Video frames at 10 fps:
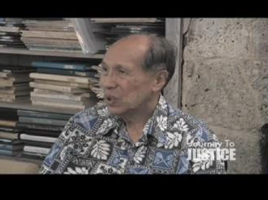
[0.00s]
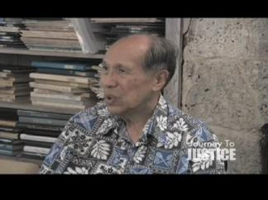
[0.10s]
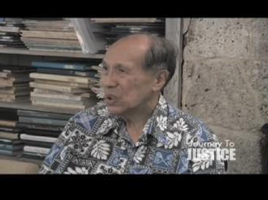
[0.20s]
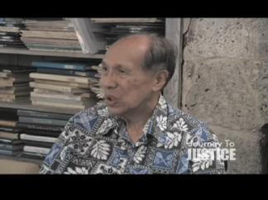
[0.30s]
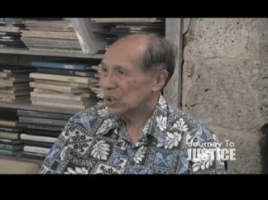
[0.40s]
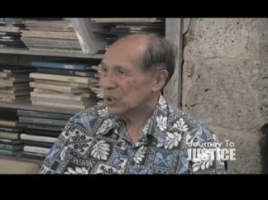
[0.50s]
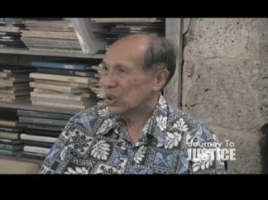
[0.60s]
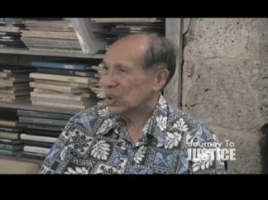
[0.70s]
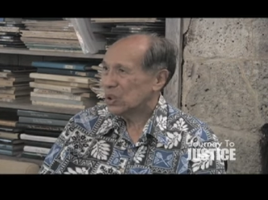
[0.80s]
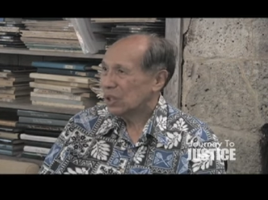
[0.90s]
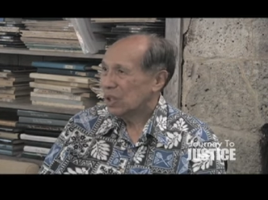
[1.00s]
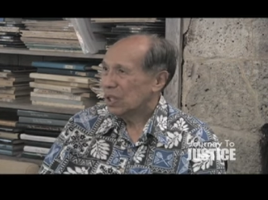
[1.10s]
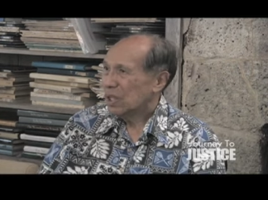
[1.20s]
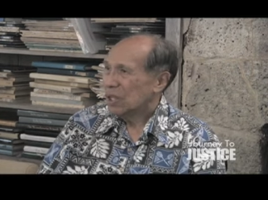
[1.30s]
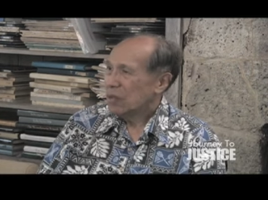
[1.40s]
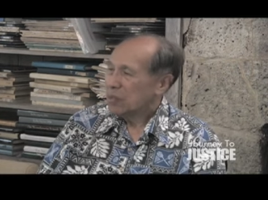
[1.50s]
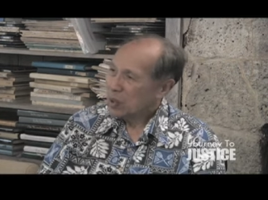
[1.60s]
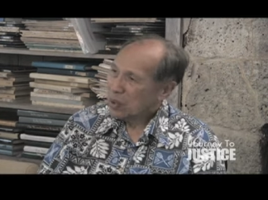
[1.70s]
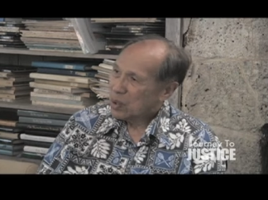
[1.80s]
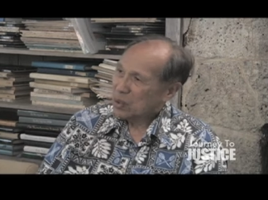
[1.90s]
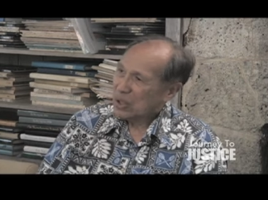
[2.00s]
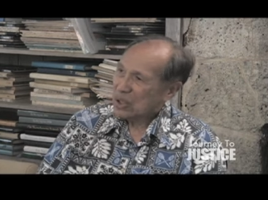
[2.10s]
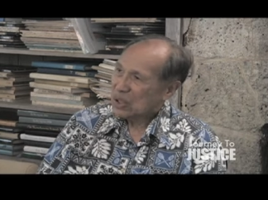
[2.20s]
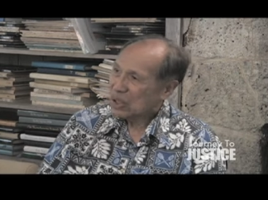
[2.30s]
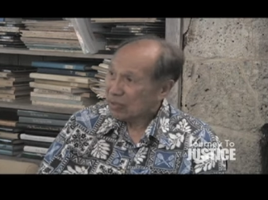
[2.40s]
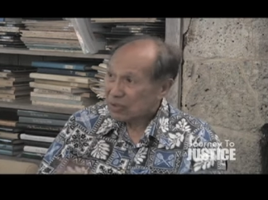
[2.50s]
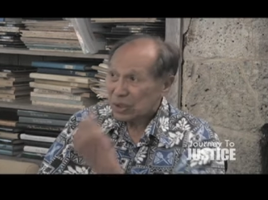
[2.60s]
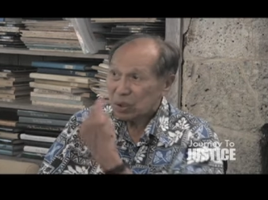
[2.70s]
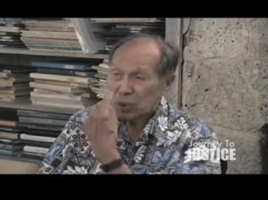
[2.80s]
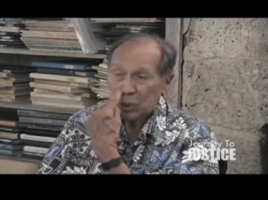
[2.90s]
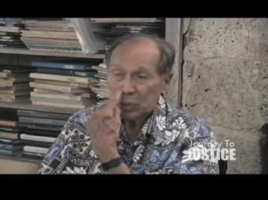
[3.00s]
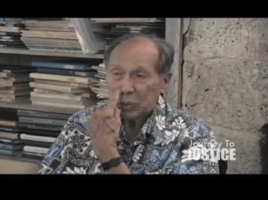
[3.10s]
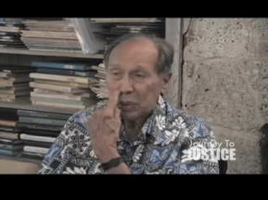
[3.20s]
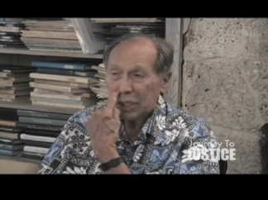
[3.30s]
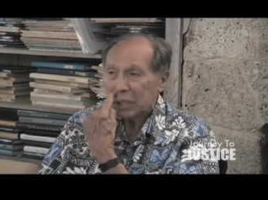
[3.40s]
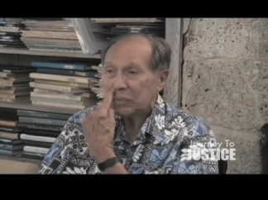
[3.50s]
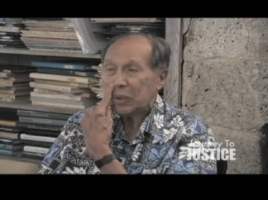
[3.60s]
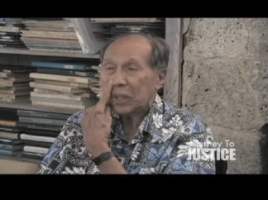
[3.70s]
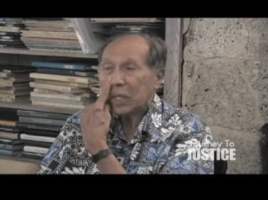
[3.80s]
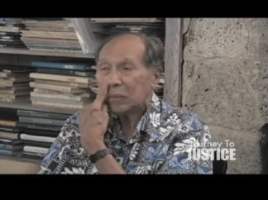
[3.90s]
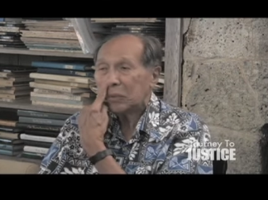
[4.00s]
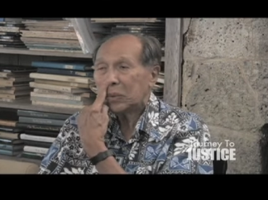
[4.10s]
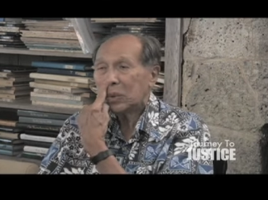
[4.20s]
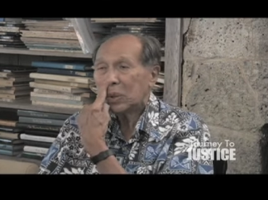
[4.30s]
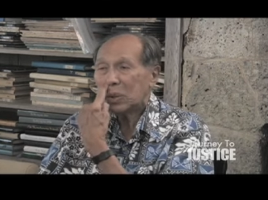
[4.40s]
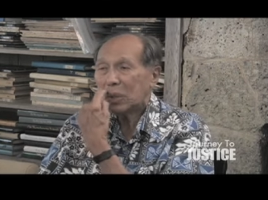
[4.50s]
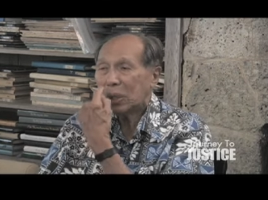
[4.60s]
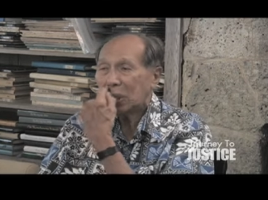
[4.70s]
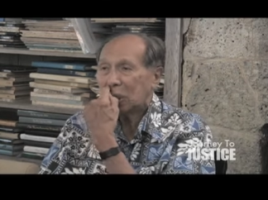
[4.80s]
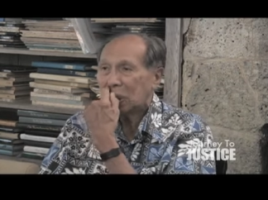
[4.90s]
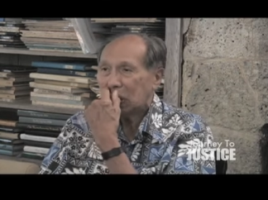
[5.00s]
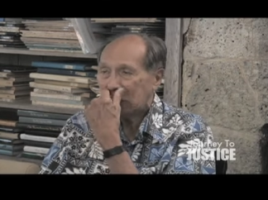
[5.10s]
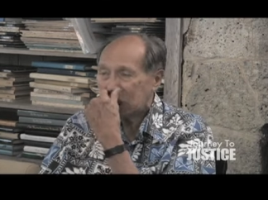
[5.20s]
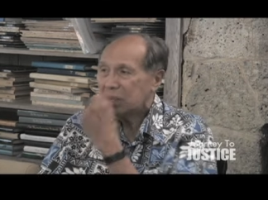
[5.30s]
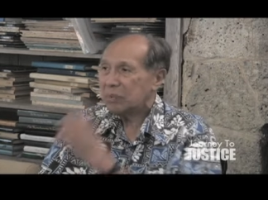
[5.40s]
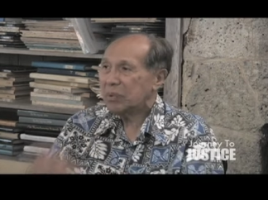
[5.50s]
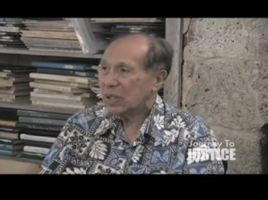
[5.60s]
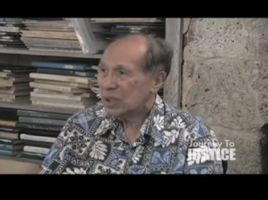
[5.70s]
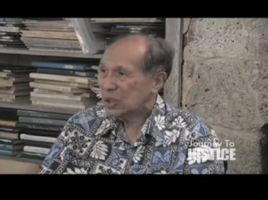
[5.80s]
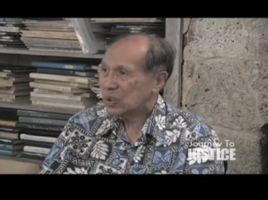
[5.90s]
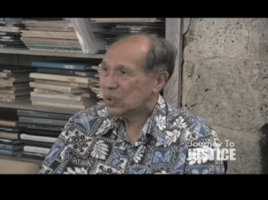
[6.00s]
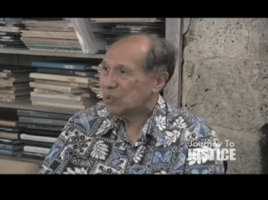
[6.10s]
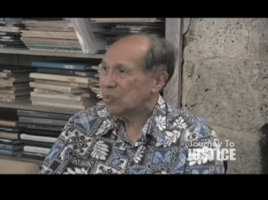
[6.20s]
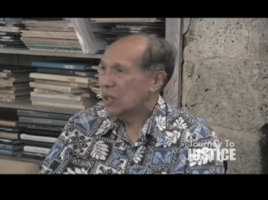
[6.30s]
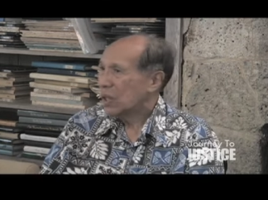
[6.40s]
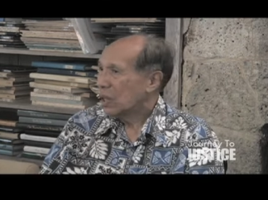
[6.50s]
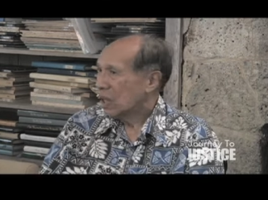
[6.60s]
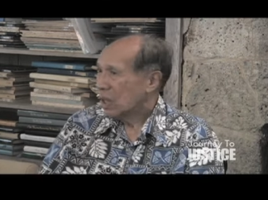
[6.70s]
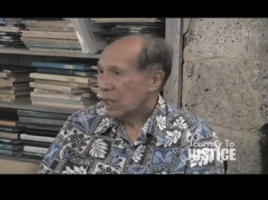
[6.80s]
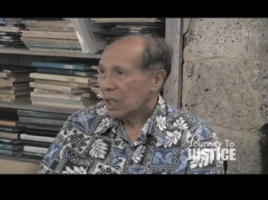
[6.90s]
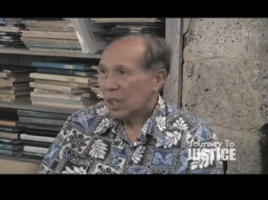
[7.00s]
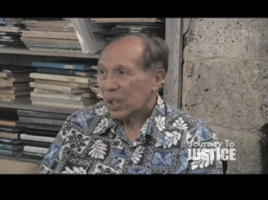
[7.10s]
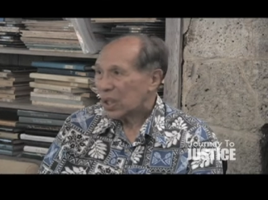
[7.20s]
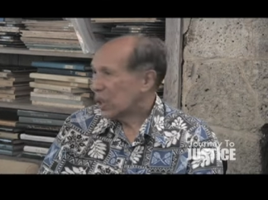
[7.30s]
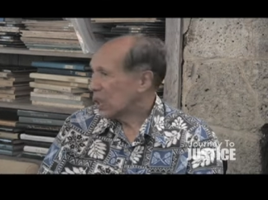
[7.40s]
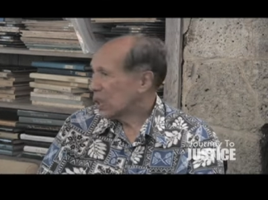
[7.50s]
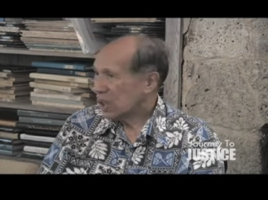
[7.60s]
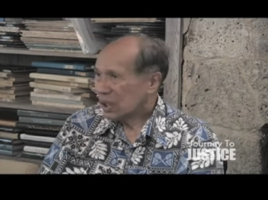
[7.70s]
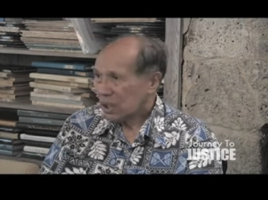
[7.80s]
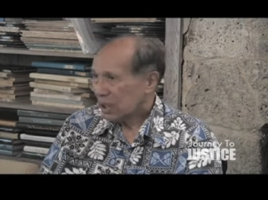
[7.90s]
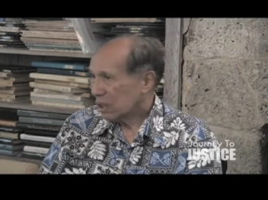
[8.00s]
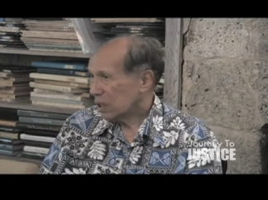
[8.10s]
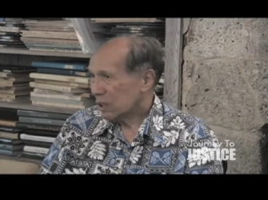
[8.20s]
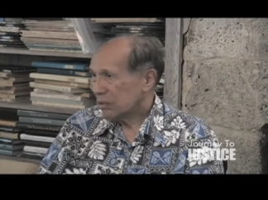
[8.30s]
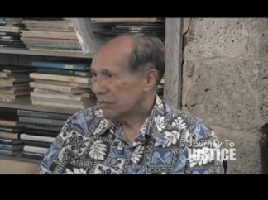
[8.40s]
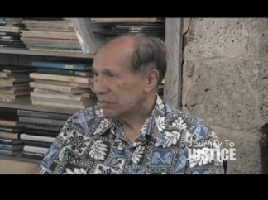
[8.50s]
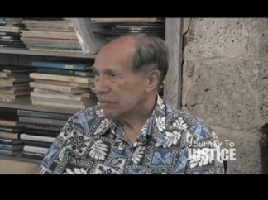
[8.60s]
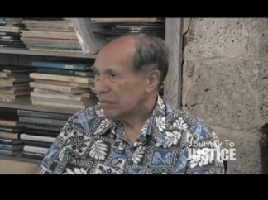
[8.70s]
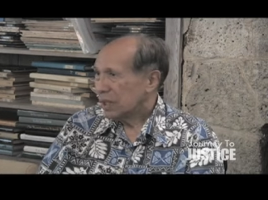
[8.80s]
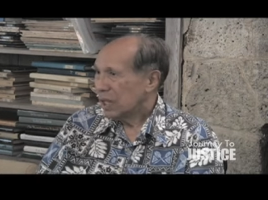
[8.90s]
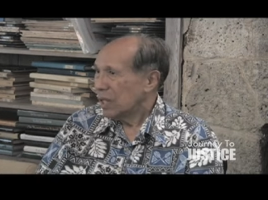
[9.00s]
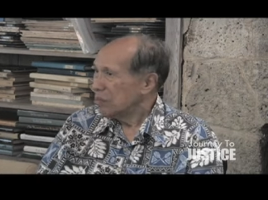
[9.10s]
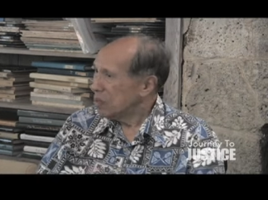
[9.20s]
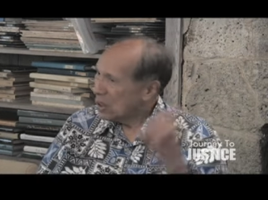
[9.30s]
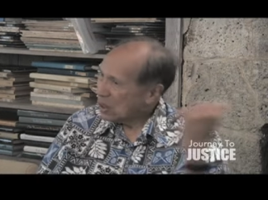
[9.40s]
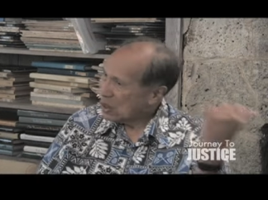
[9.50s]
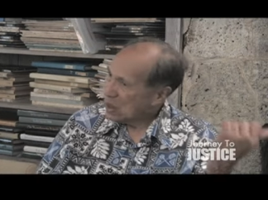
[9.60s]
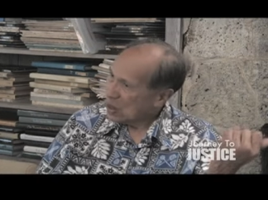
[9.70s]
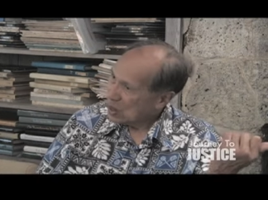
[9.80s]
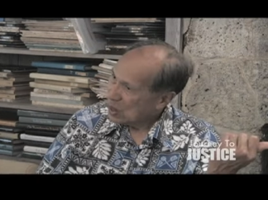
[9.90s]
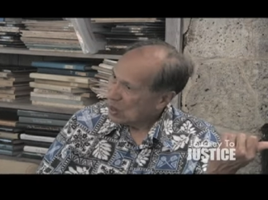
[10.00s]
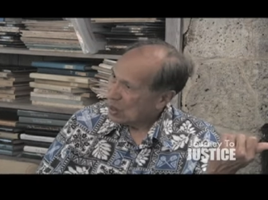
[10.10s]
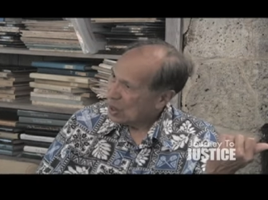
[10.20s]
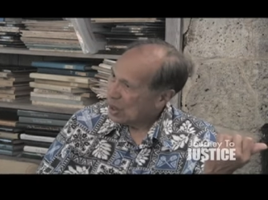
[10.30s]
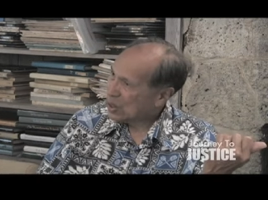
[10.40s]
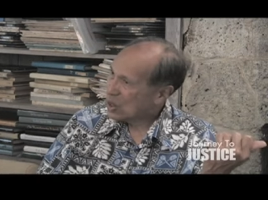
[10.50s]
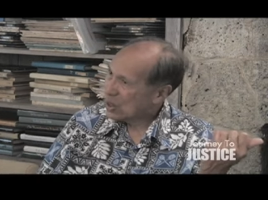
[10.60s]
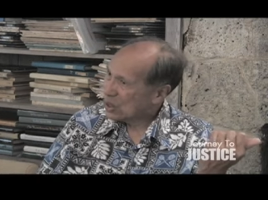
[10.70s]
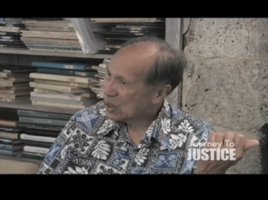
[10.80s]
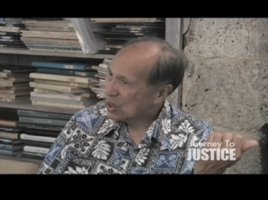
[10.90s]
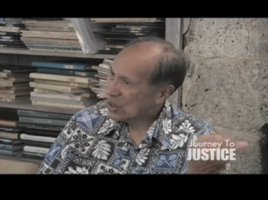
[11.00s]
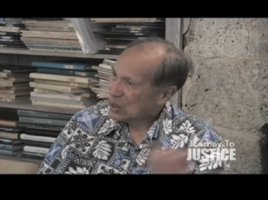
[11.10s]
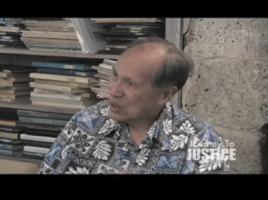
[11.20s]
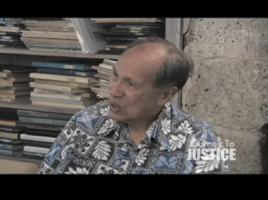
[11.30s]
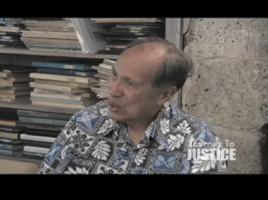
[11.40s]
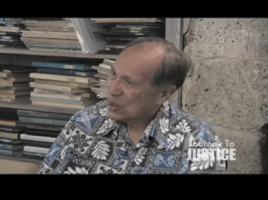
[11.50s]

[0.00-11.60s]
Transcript: who uh-huh. were concerned. Mm-hmm. Pro Hawaiian Sovereignty group later became Pro Hawaiian independence group, yeah. Kanaka and non Kanaka, mm-hmm. meeting ethnic studies yeah.